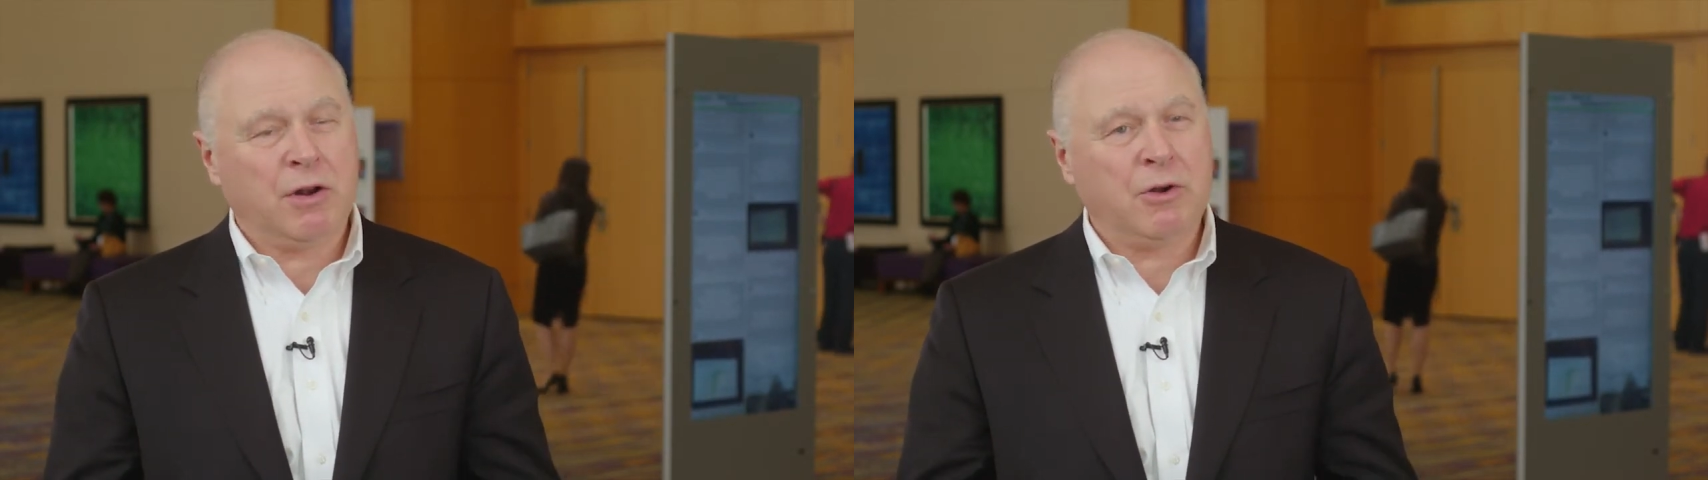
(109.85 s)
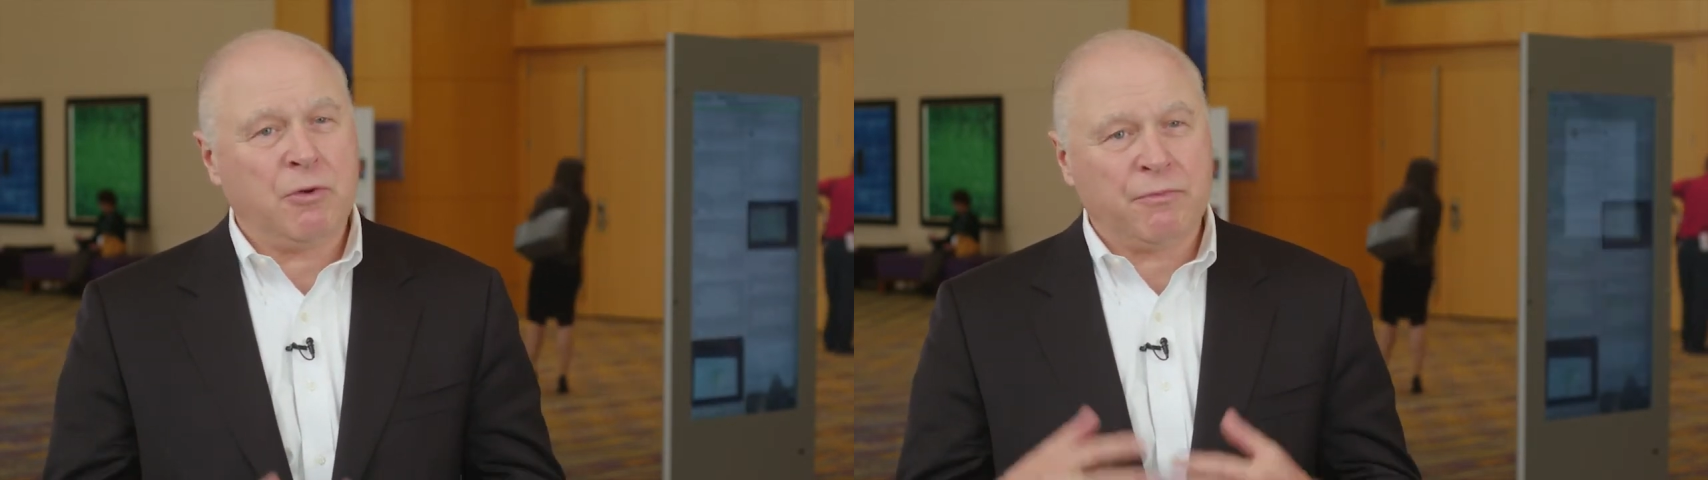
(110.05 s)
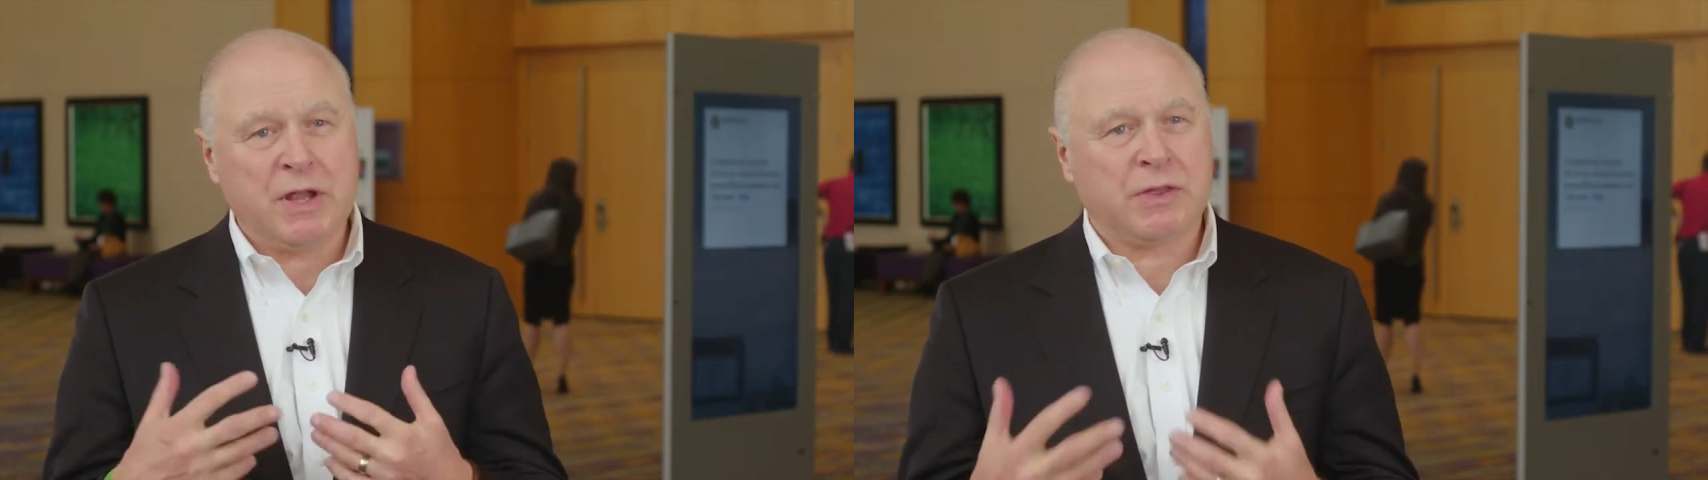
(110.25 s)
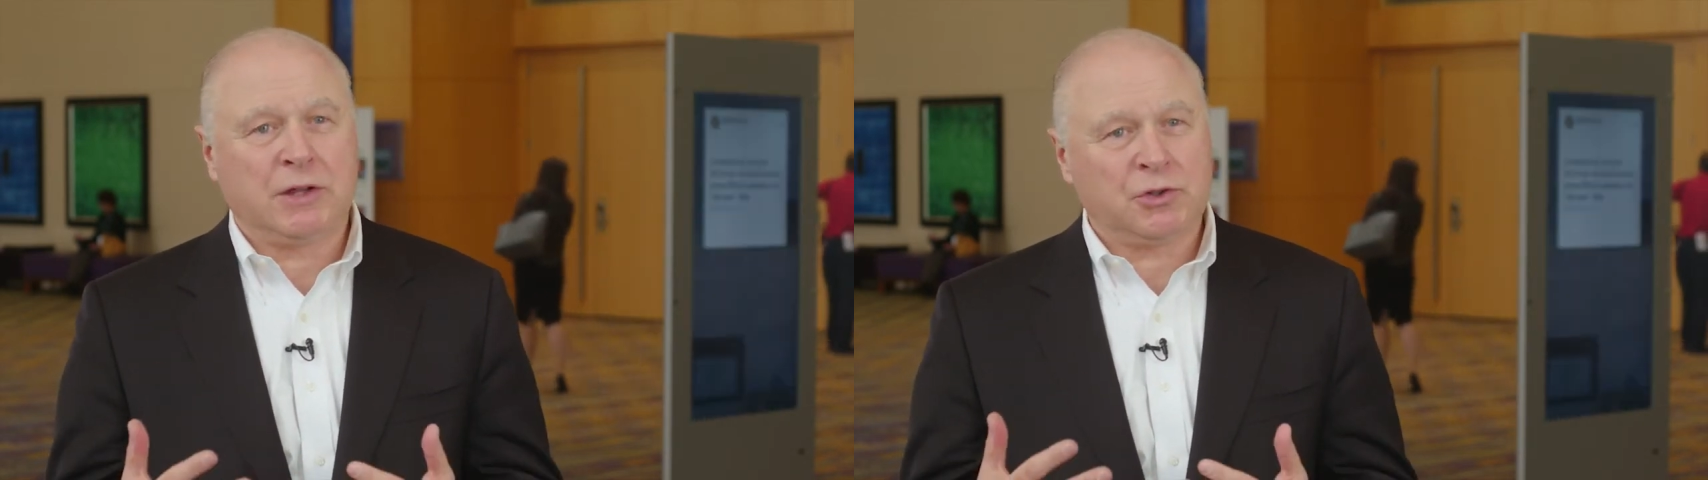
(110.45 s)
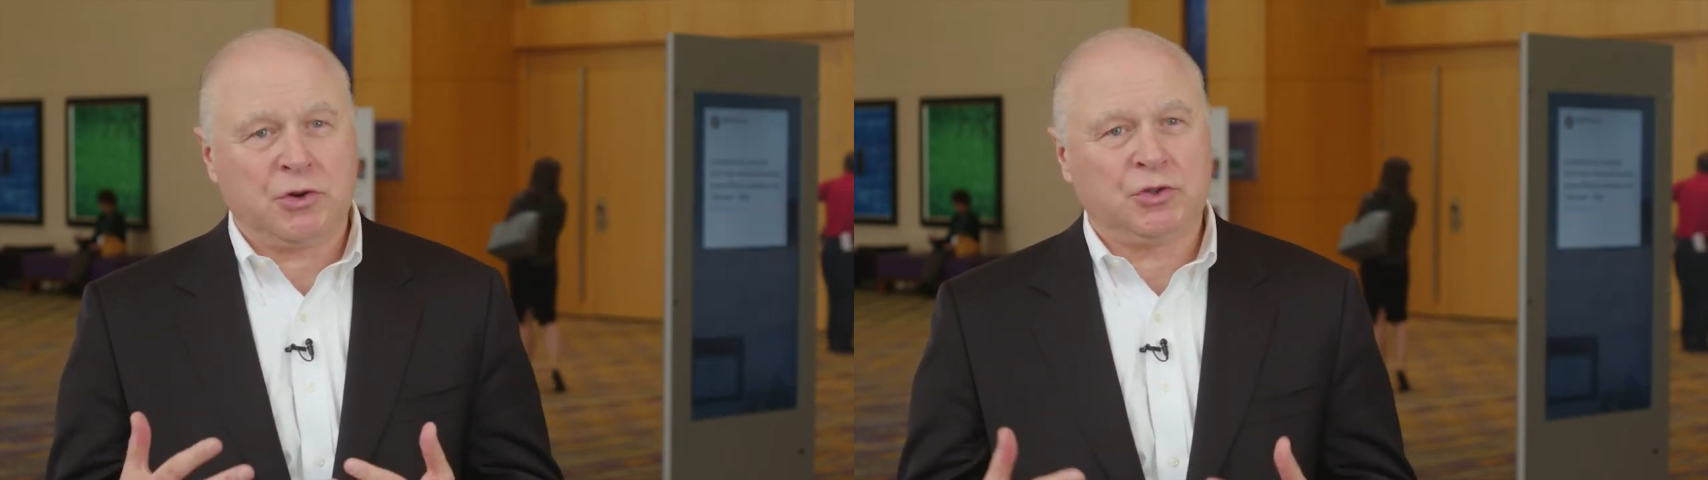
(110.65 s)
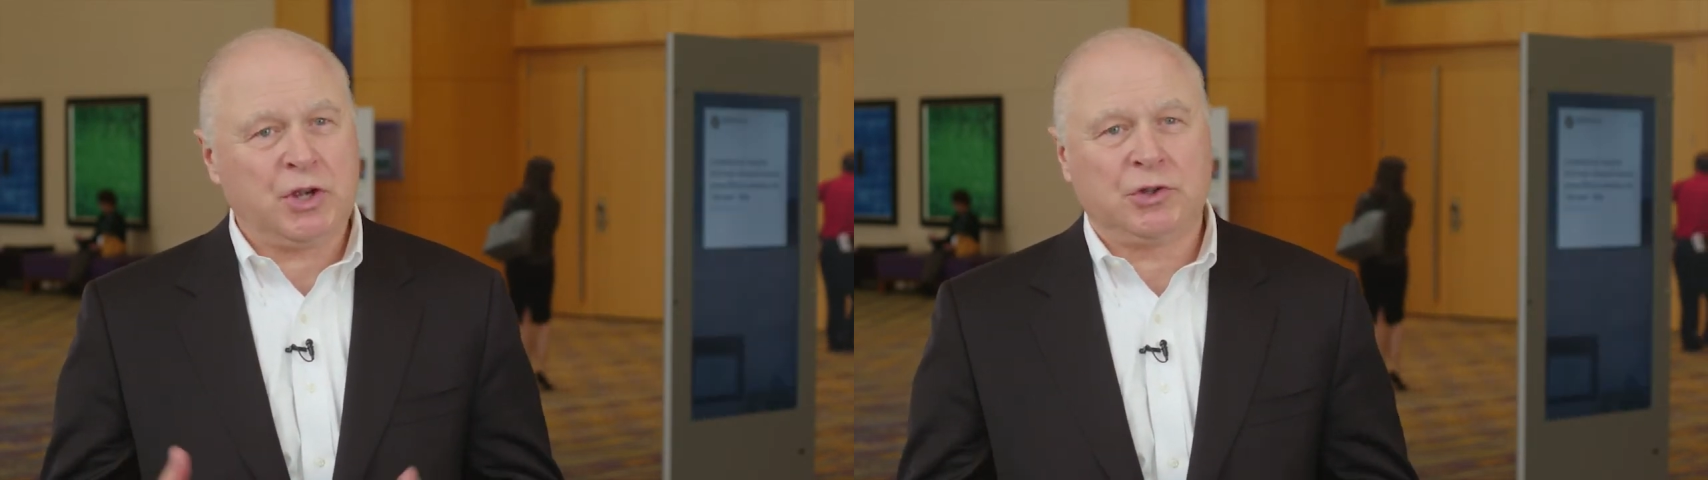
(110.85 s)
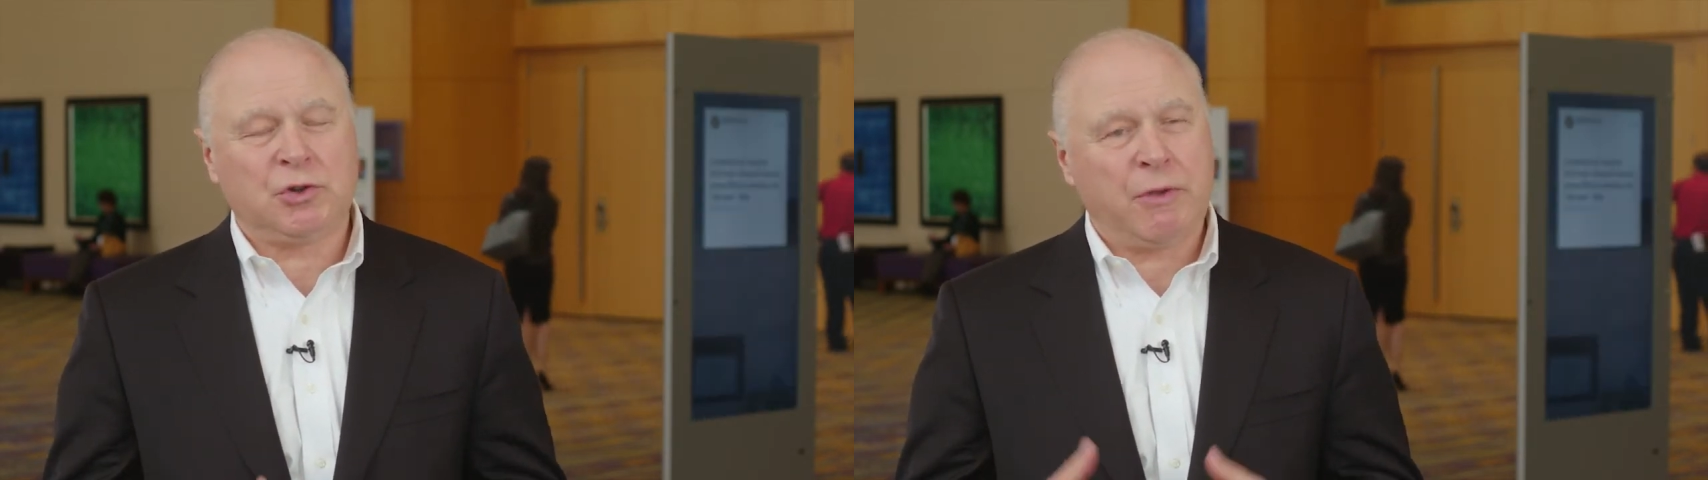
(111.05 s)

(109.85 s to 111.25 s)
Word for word: and I don't think that's going to change.